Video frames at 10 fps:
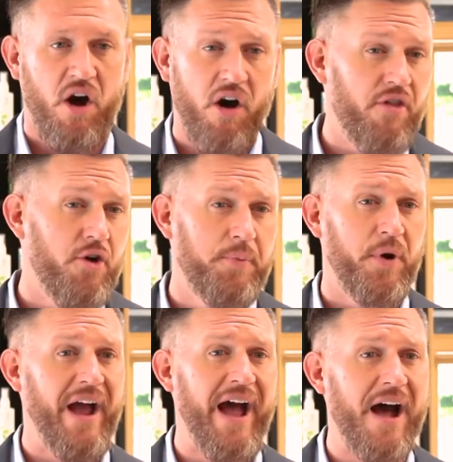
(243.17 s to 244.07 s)
although
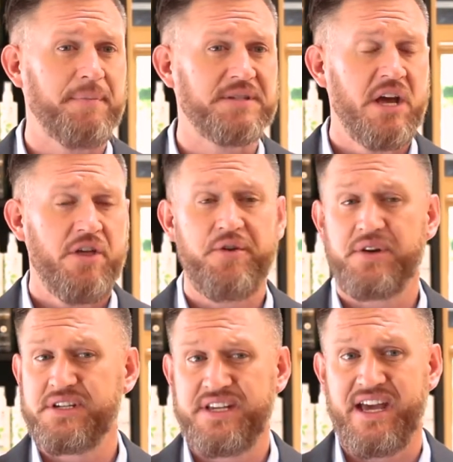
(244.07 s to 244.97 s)
perhaps their
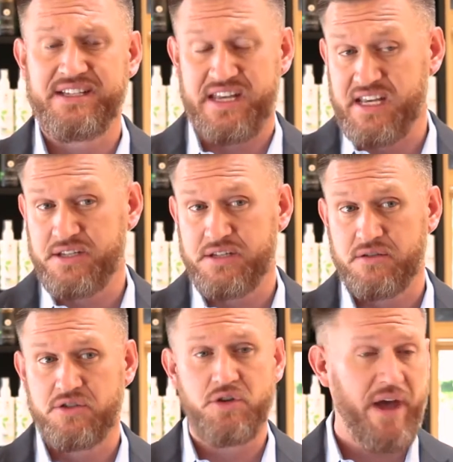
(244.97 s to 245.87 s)
intent
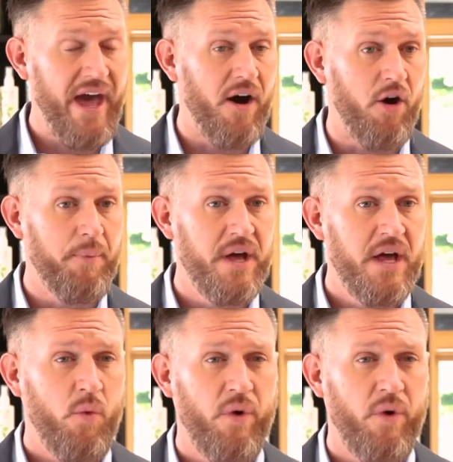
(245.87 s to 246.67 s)
is to help,